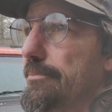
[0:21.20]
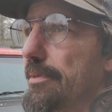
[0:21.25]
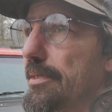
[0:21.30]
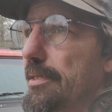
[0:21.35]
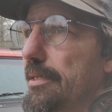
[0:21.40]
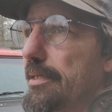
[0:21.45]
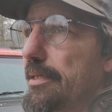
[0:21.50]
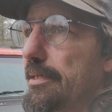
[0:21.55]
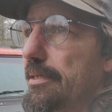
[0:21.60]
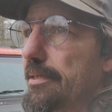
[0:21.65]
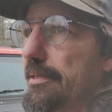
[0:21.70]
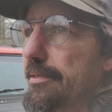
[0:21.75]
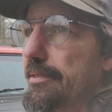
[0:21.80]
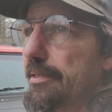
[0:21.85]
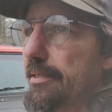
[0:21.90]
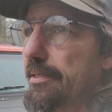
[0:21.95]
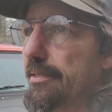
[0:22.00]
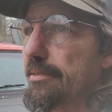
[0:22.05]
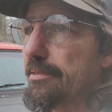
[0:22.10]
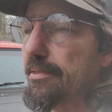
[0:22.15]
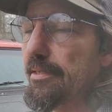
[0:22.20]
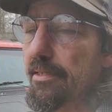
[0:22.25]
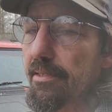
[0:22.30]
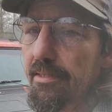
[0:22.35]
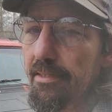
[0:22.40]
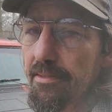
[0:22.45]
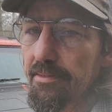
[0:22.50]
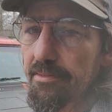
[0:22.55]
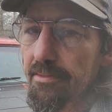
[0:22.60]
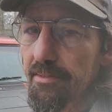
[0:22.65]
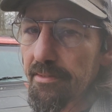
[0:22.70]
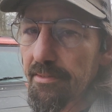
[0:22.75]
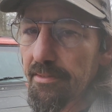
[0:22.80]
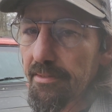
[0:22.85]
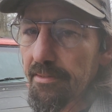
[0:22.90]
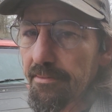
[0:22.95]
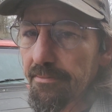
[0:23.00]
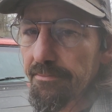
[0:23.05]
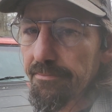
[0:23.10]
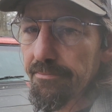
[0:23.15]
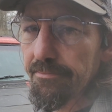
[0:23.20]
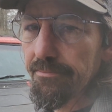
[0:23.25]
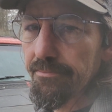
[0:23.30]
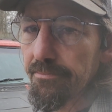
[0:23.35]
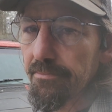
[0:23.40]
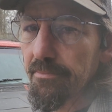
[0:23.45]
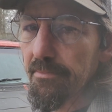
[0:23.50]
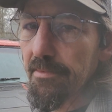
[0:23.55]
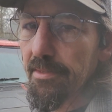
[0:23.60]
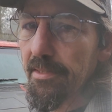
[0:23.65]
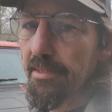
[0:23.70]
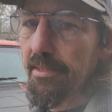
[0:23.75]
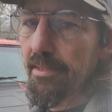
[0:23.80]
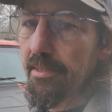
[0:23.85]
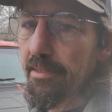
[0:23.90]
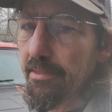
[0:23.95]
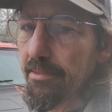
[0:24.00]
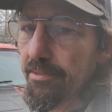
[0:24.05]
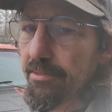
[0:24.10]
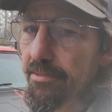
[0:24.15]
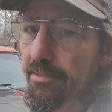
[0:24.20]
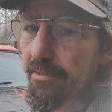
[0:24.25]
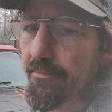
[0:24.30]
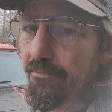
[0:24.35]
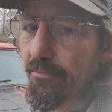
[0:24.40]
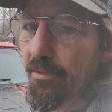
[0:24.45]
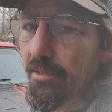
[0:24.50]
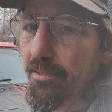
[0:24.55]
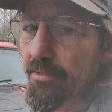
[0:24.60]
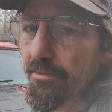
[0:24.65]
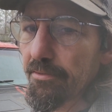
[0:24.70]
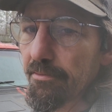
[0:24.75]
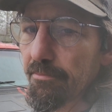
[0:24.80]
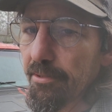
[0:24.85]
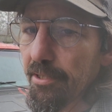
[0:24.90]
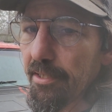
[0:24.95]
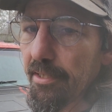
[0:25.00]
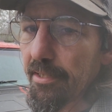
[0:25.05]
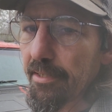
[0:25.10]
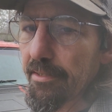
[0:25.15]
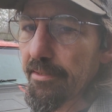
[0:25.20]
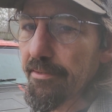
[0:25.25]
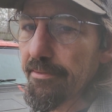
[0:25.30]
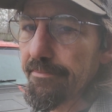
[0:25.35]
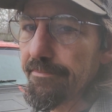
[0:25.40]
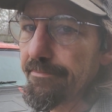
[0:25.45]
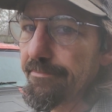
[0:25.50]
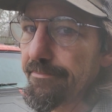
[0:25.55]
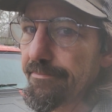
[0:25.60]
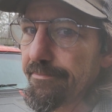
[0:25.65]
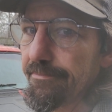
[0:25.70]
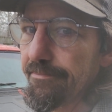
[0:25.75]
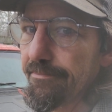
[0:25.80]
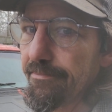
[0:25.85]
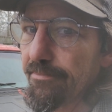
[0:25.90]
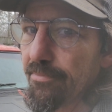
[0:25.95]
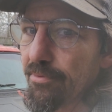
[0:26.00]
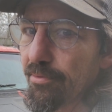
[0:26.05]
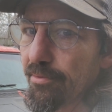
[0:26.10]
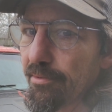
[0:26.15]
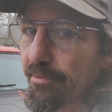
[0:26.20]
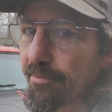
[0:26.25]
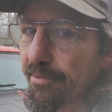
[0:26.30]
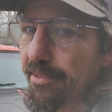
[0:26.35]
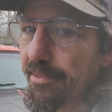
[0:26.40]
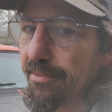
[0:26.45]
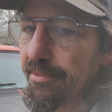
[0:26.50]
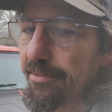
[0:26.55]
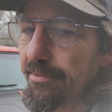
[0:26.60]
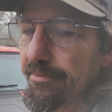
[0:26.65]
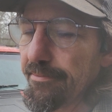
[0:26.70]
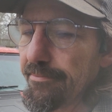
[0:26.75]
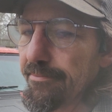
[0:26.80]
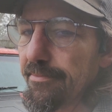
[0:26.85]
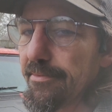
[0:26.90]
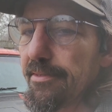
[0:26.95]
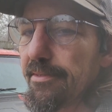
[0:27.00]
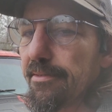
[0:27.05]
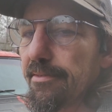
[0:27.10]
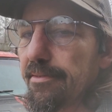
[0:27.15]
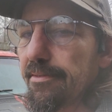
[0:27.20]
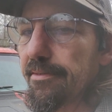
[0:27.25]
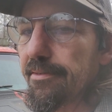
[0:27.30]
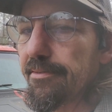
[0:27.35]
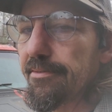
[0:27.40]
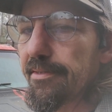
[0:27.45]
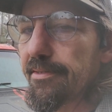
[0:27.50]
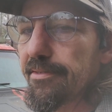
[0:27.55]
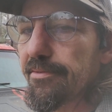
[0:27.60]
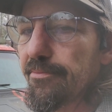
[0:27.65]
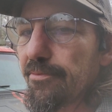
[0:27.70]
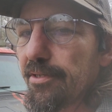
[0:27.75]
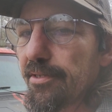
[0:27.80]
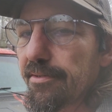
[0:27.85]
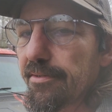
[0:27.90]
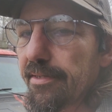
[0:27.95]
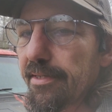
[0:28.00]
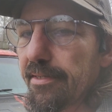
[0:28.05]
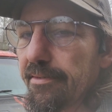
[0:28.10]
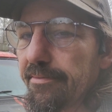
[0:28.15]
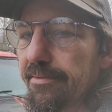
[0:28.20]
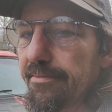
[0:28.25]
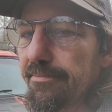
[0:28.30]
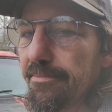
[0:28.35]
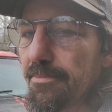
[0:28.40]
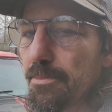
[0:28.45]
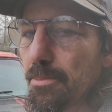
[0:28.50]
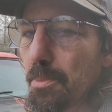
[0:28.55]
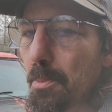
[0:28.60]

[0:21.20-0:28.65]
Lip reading: Again, I think it's Saturday and Sunday. And I just have water in the block. So what are we going to do? We're going to drain some water out of it.